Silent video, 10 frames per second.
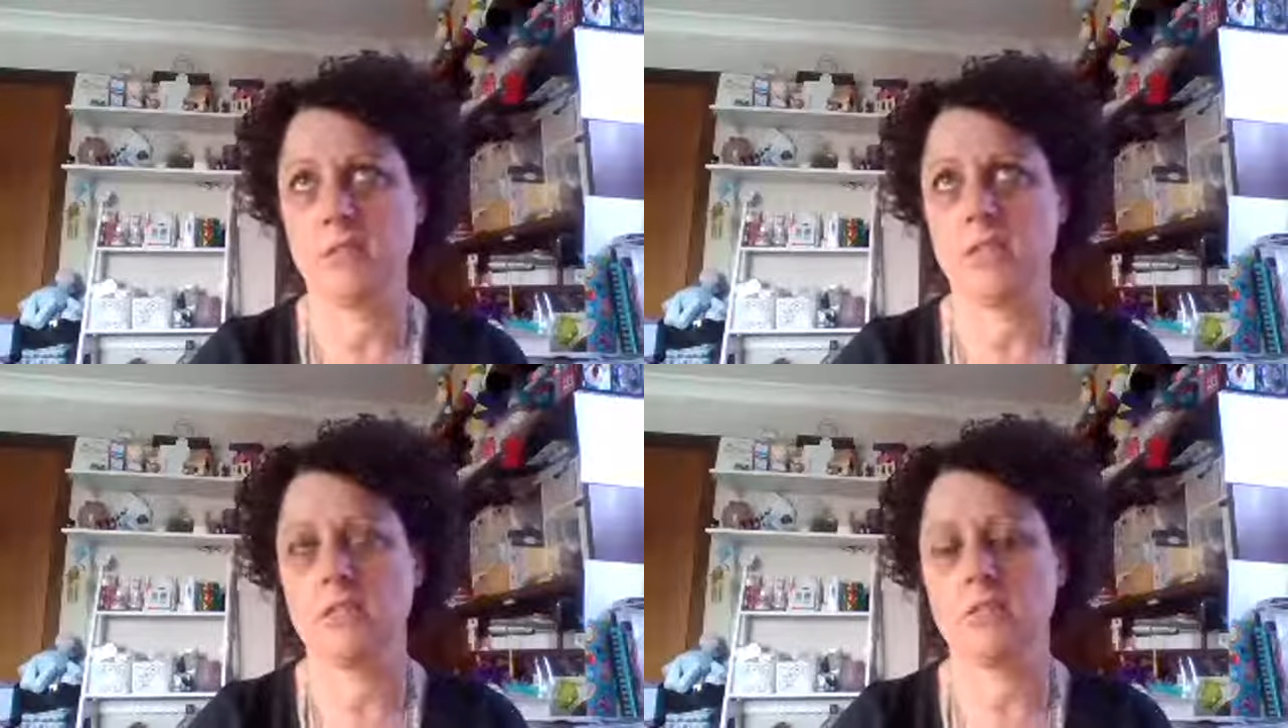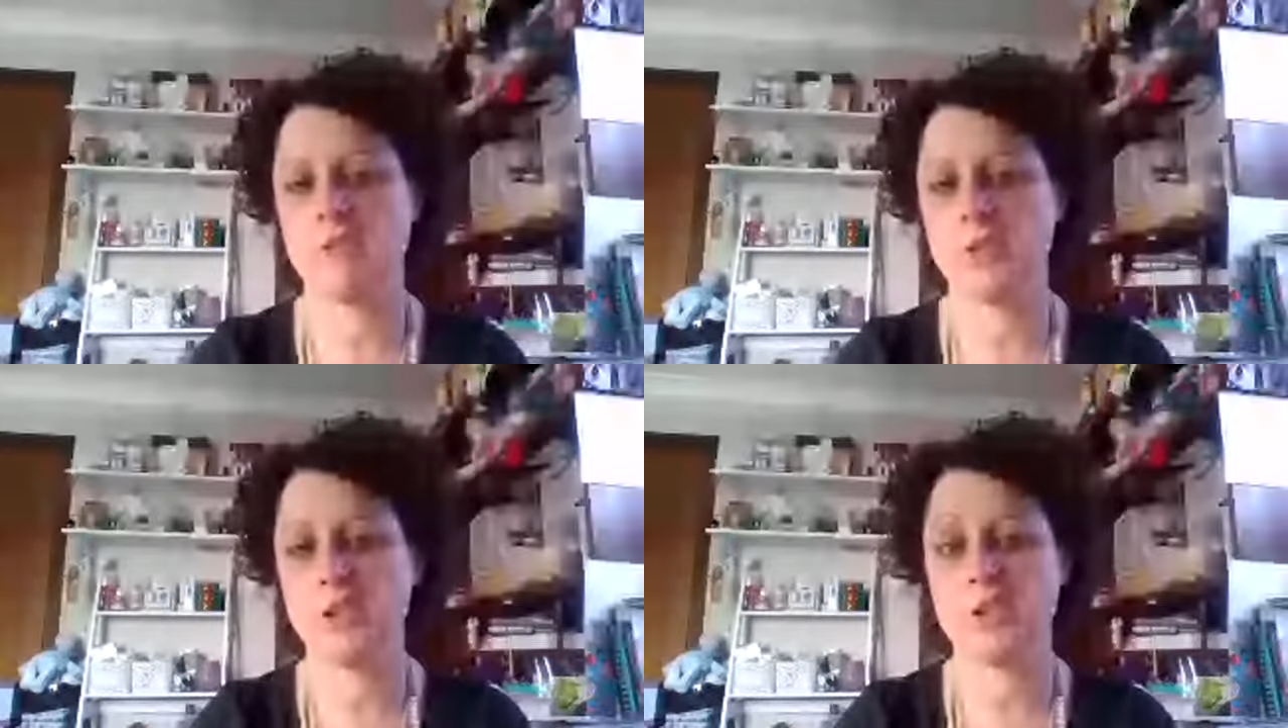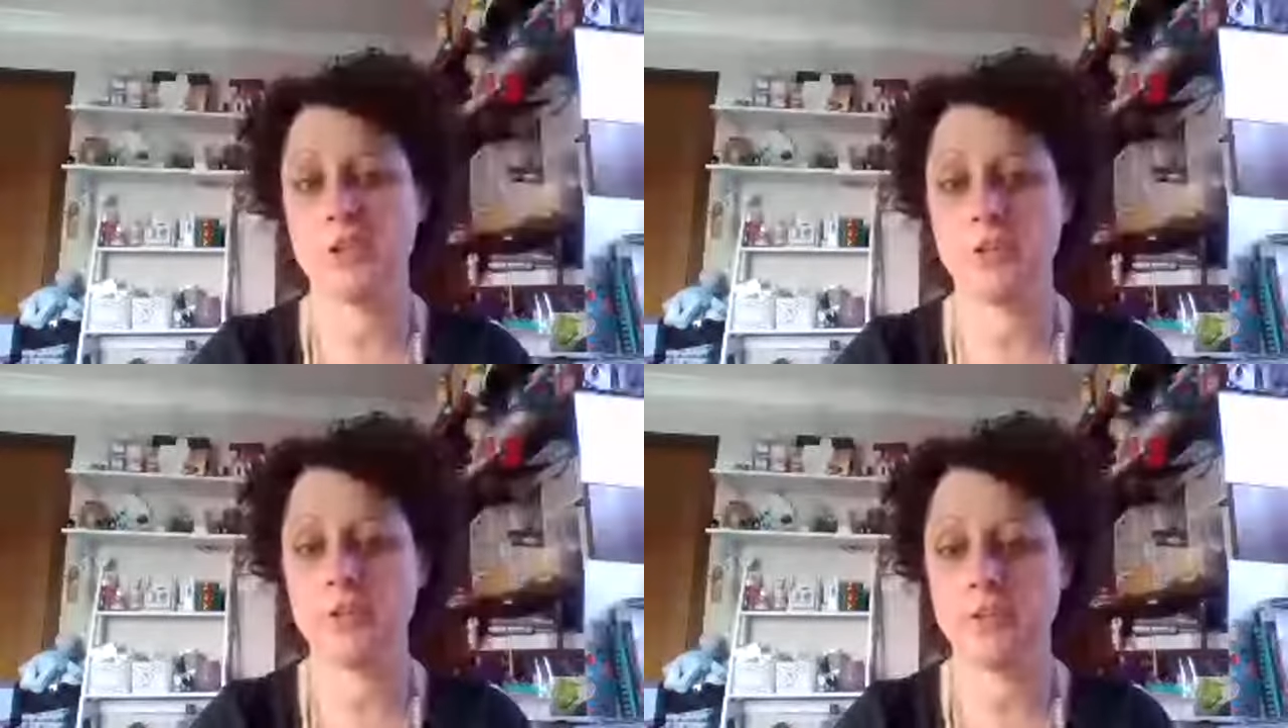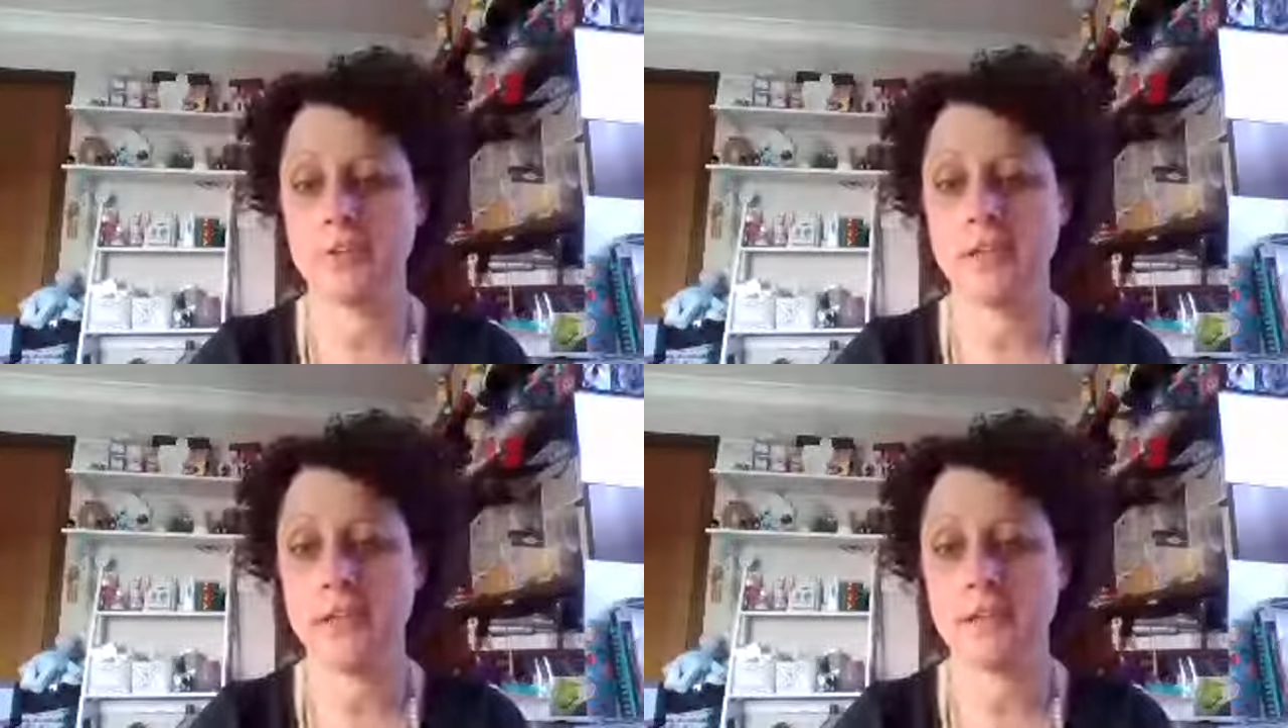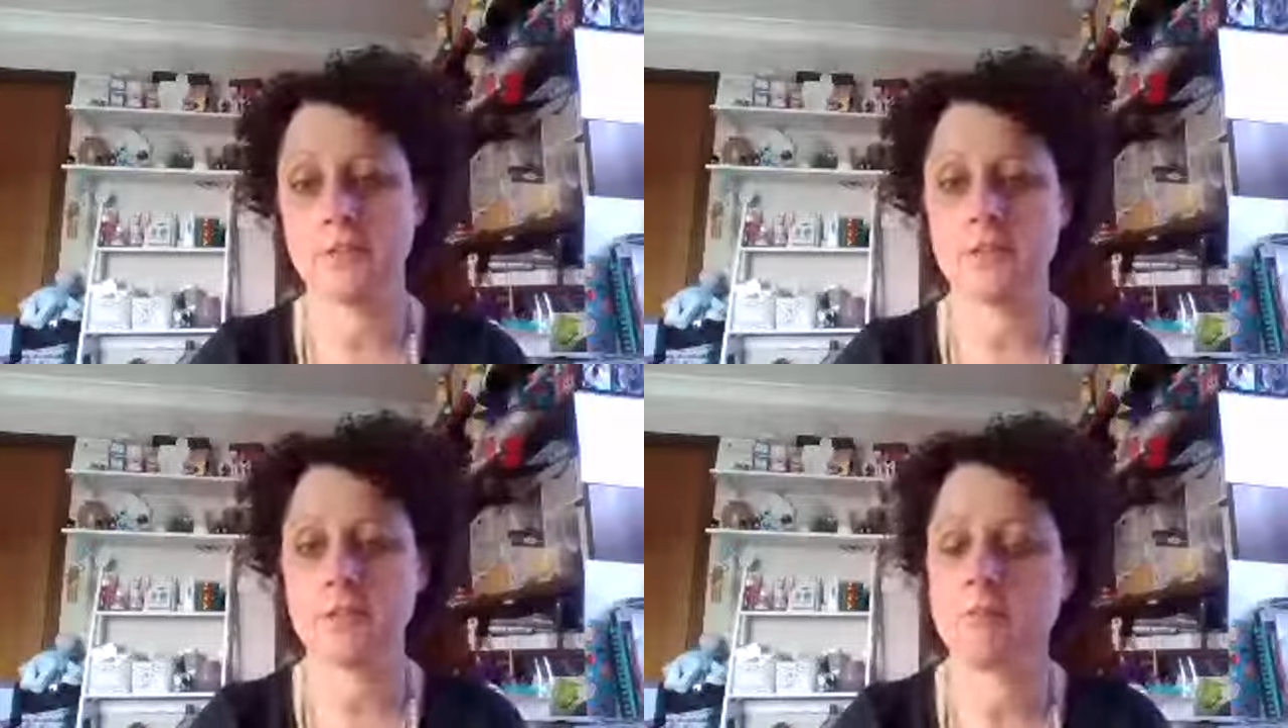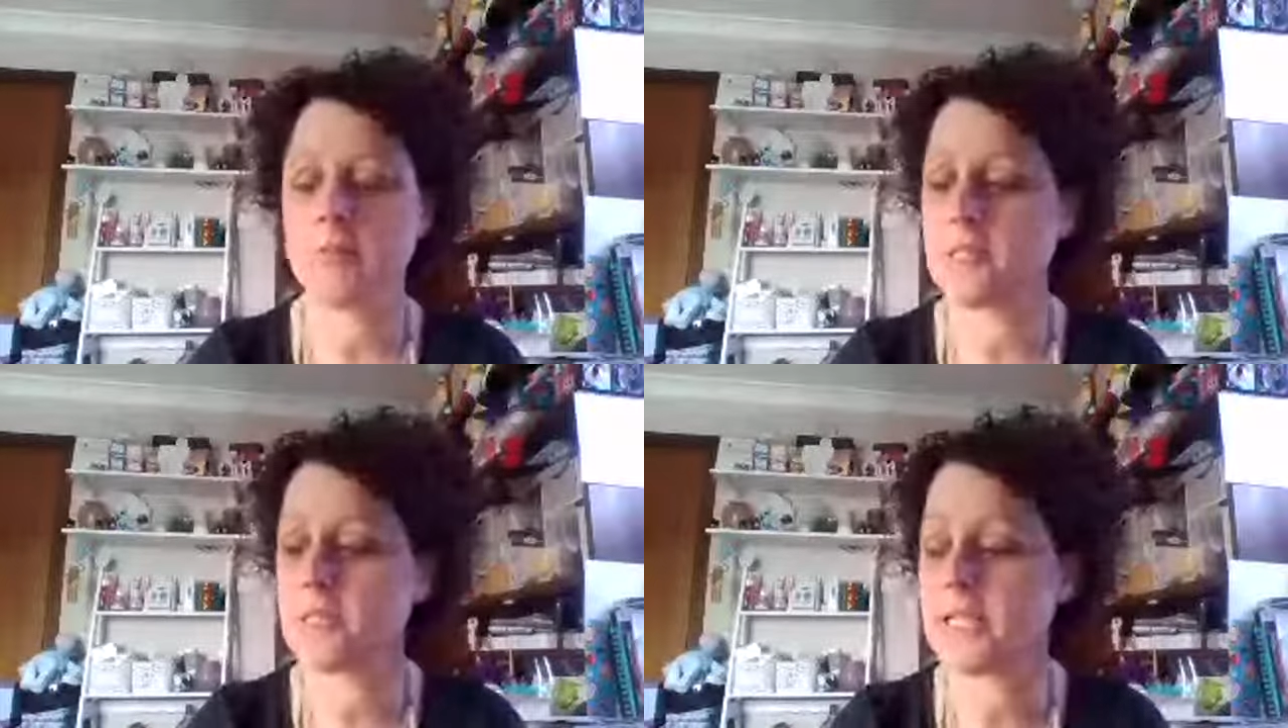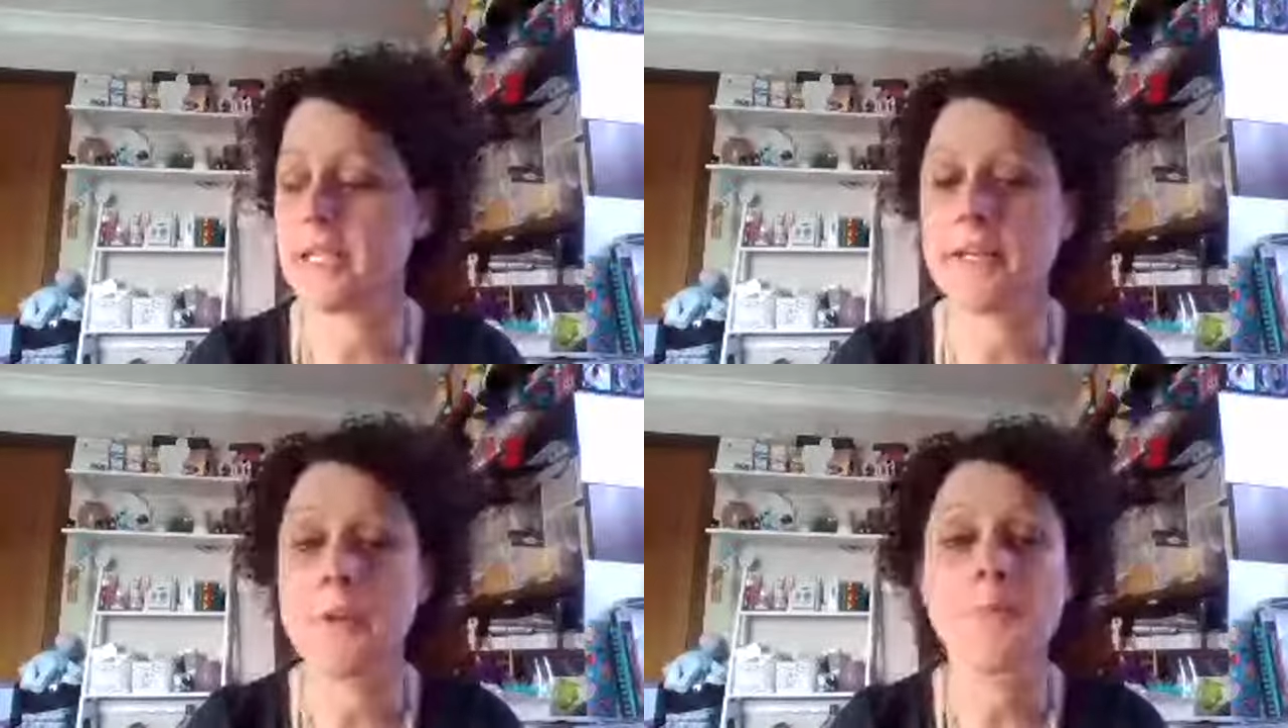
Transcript: It's not on show in the house, basically.